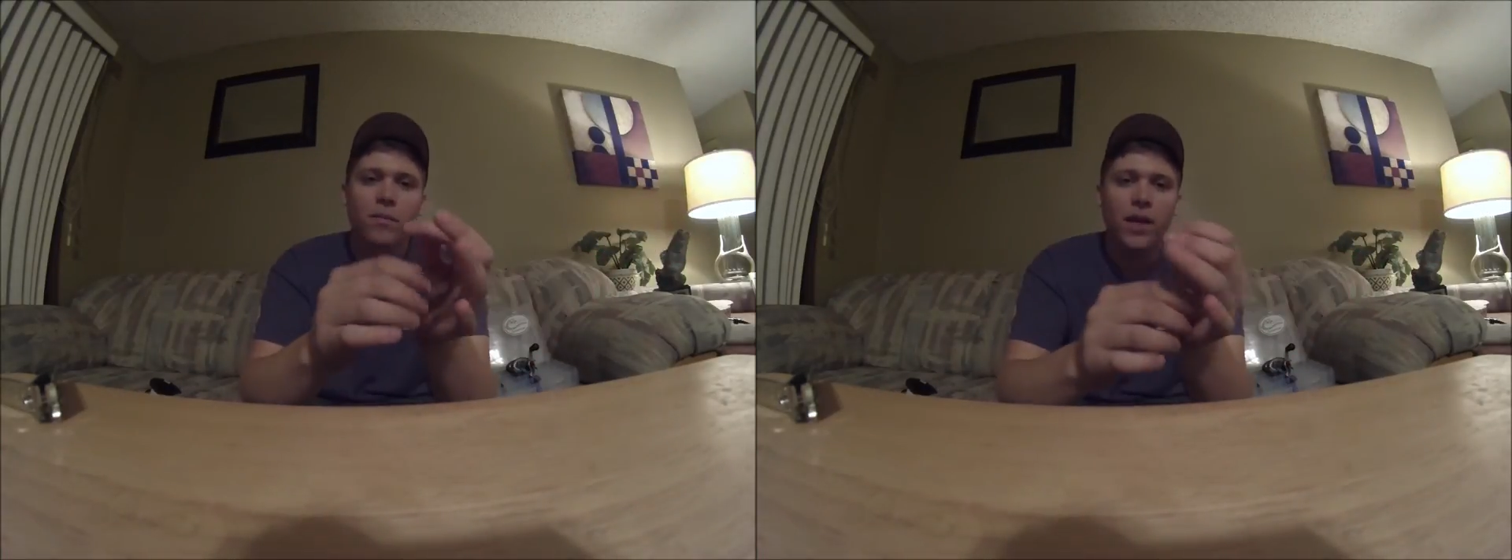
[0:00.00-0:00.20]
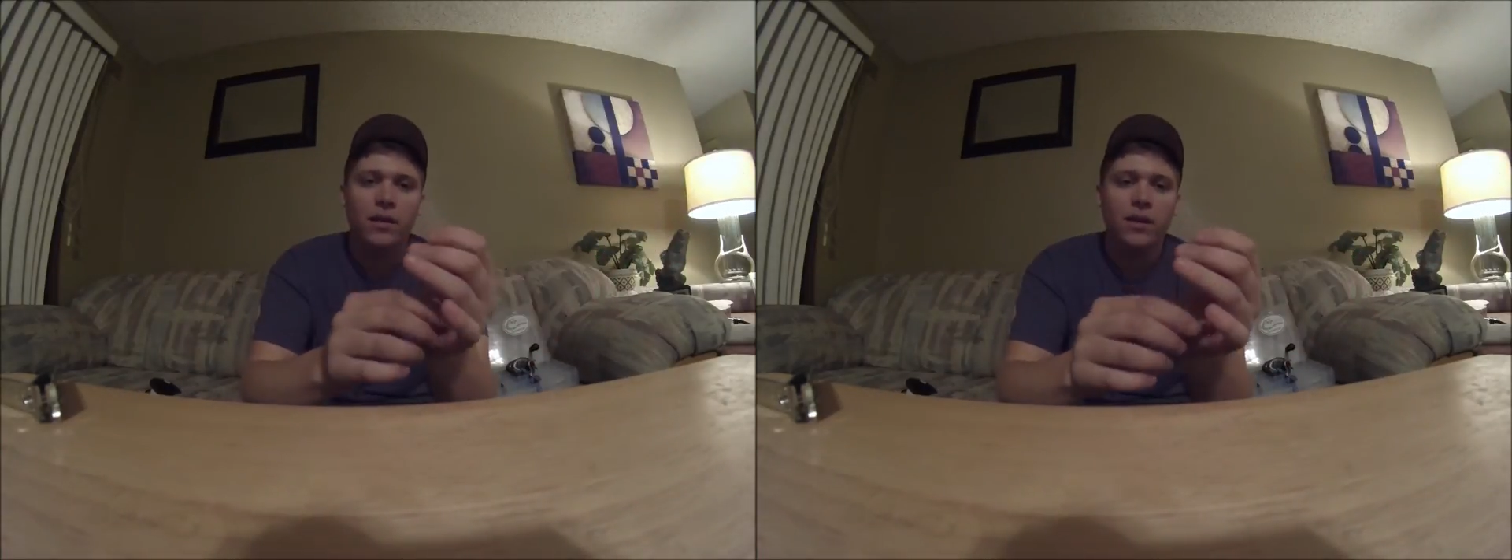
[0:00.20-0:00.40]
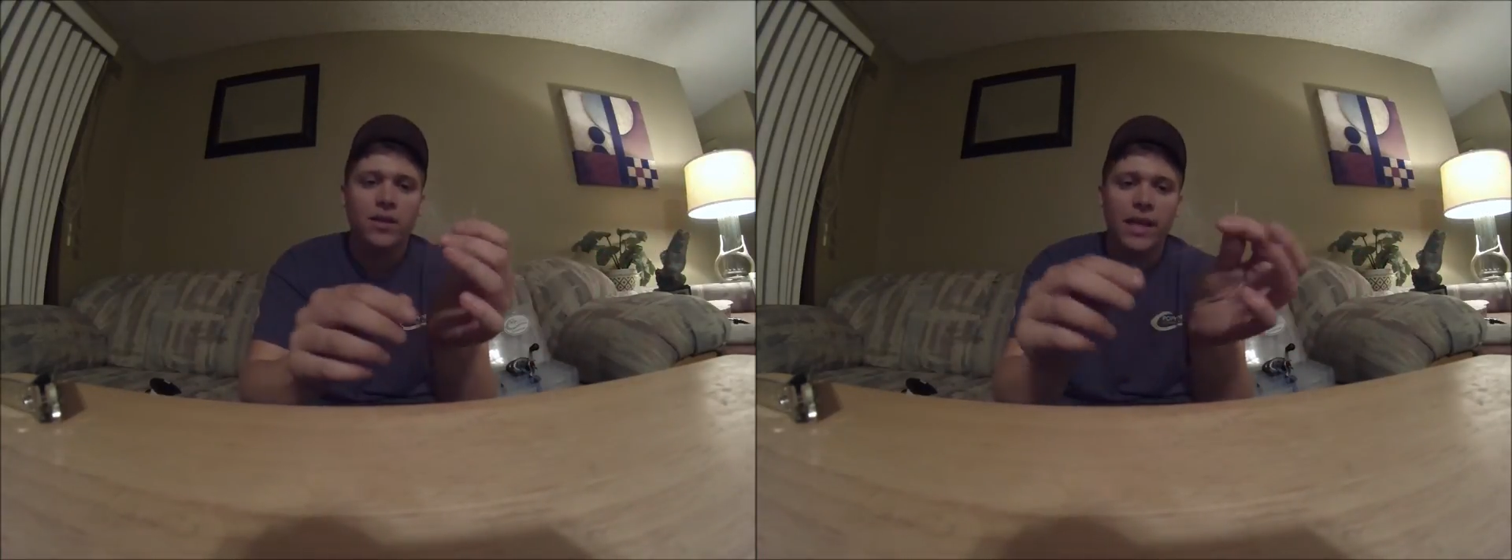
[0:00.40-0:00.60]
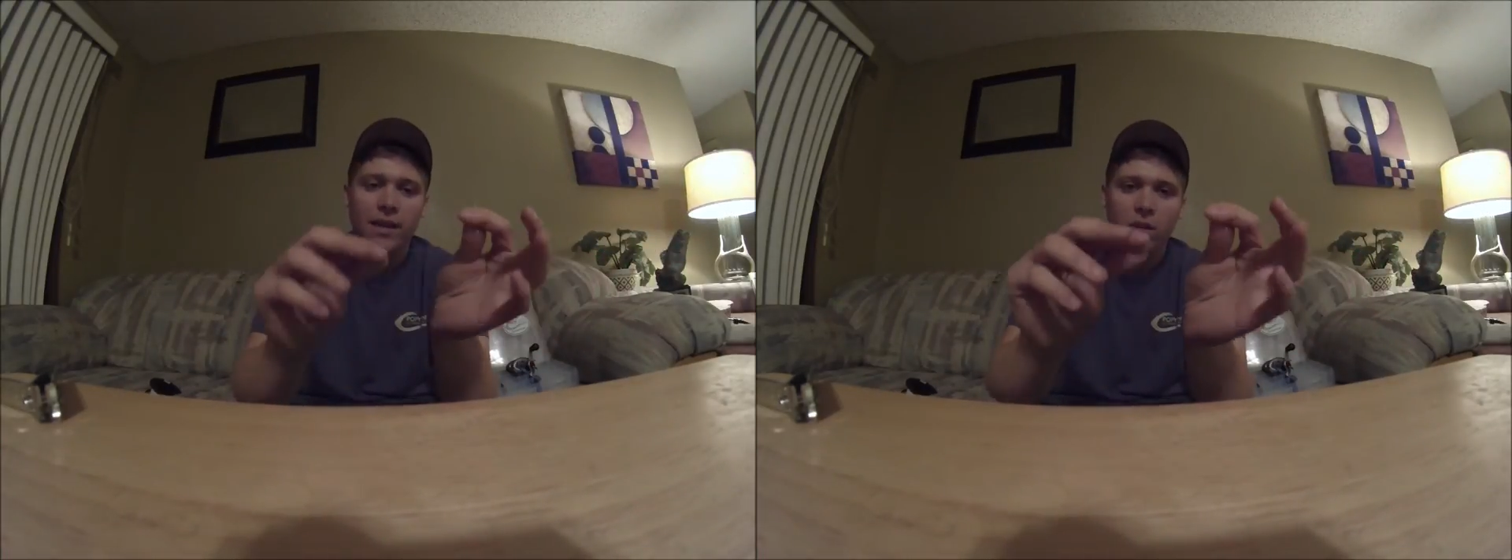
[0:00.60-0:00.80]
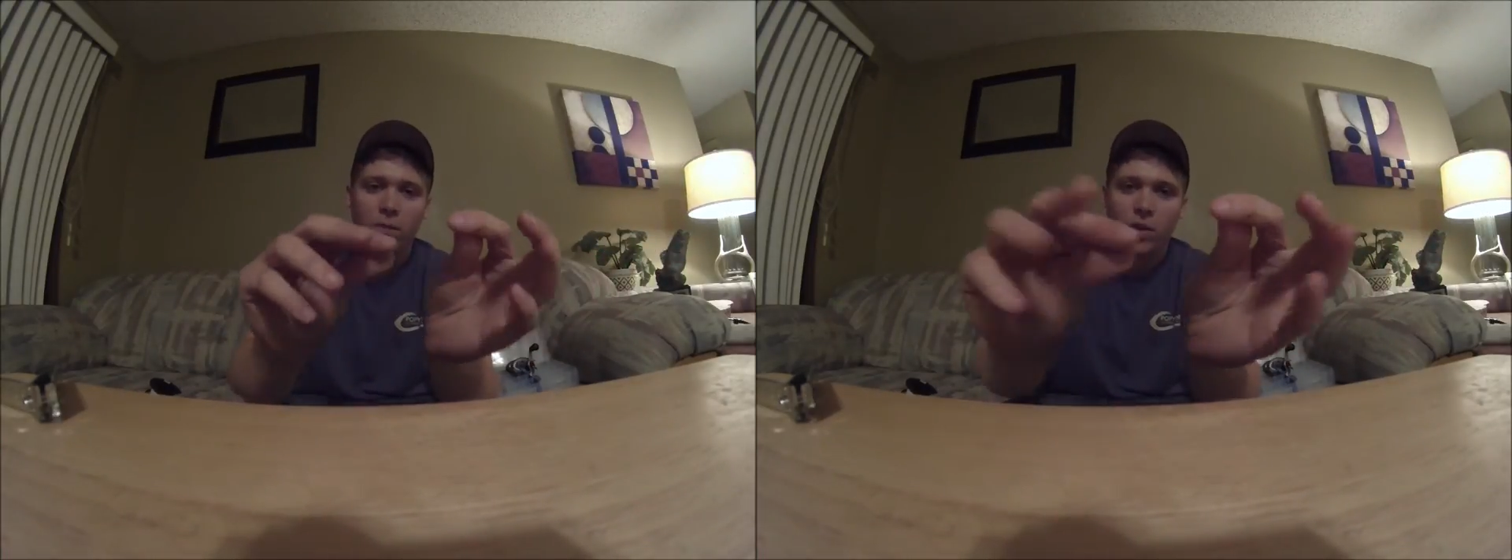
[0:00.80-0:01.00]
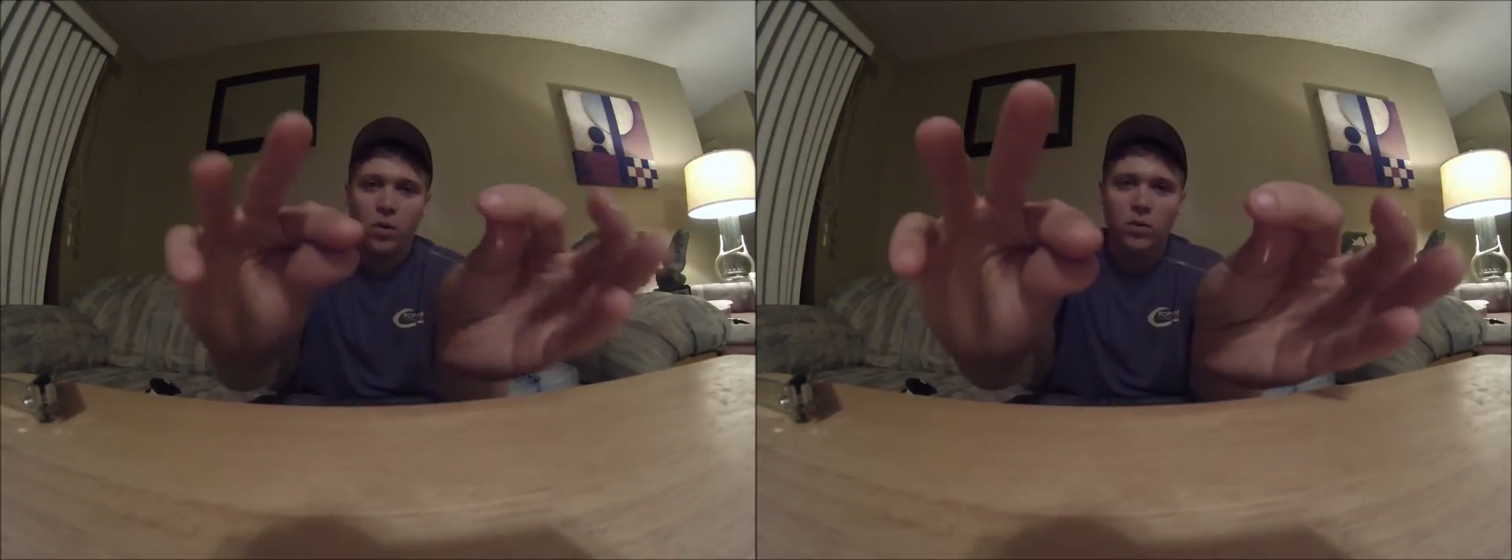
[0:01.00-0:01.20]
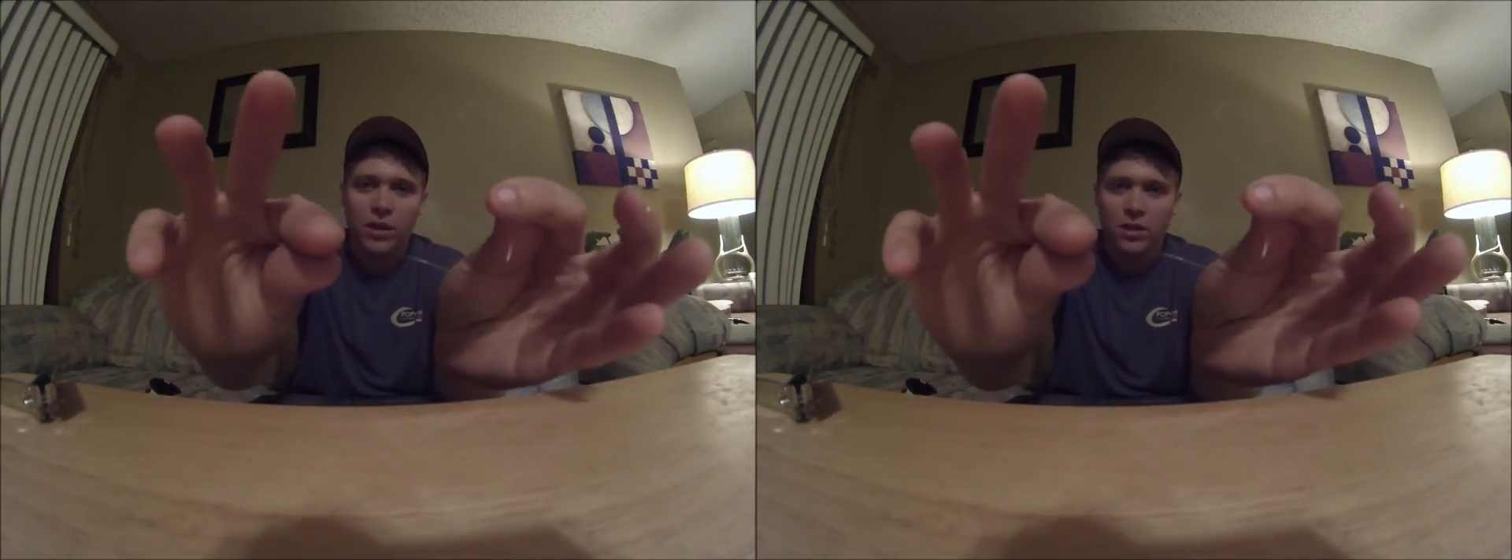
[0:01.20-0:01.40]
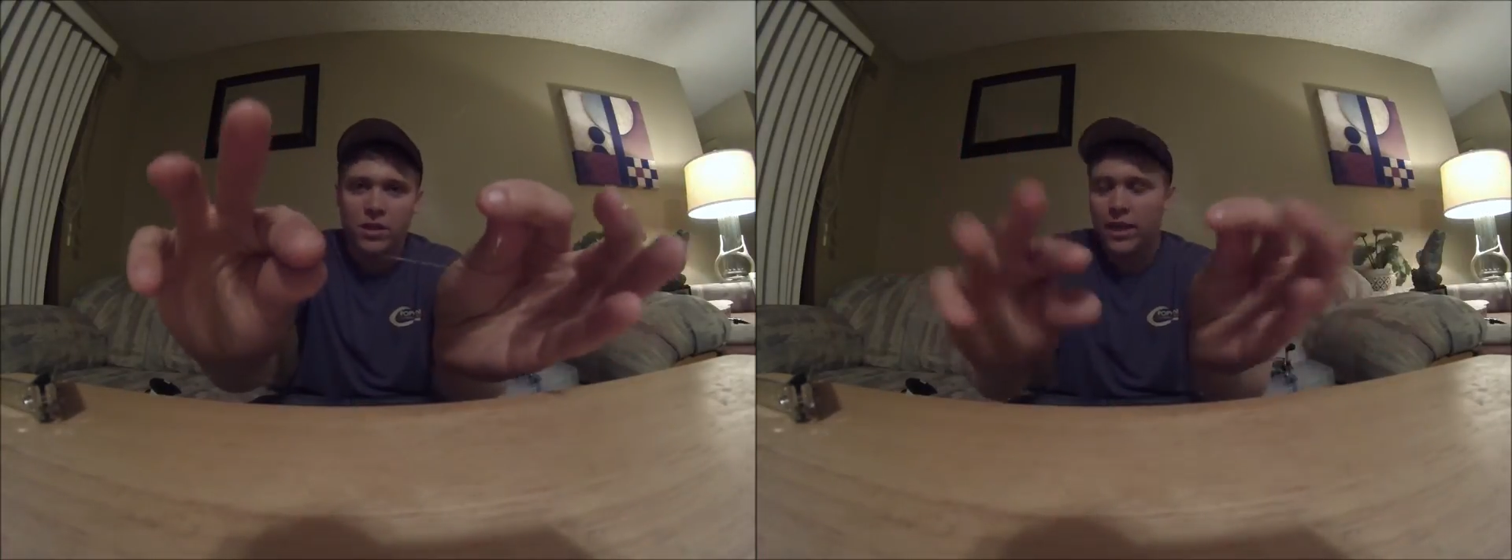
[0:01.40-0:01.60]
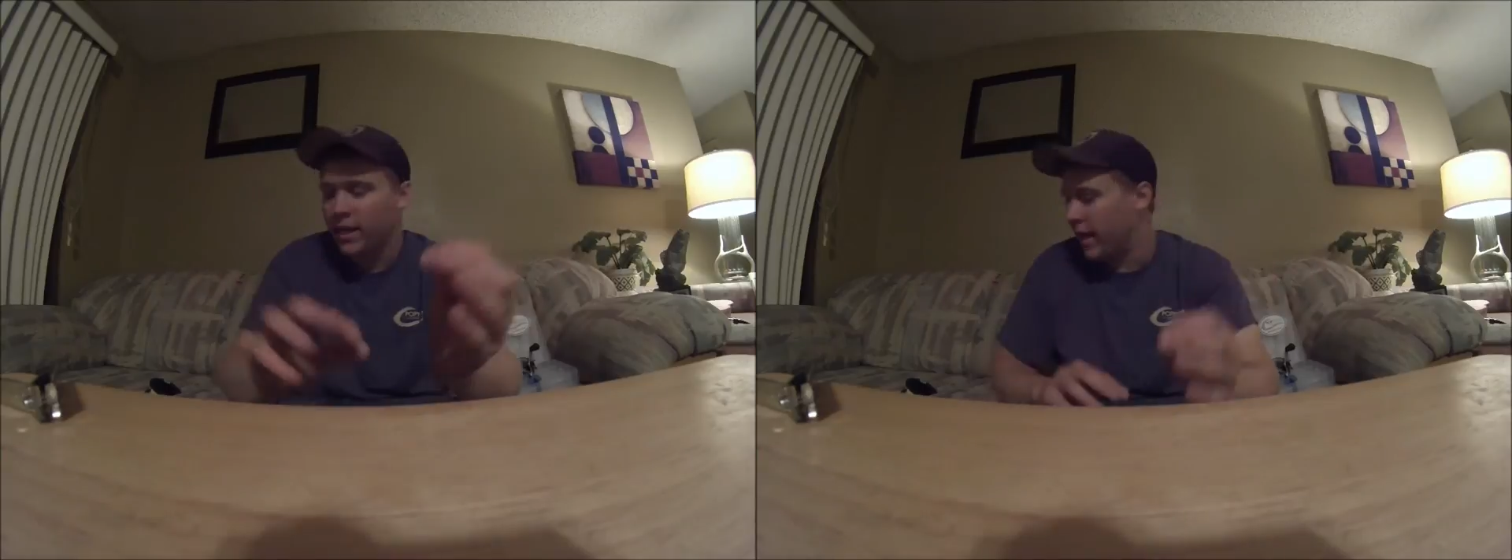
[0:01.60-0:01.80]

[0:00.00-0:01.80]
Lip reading: make a little tiny loop and hold it just like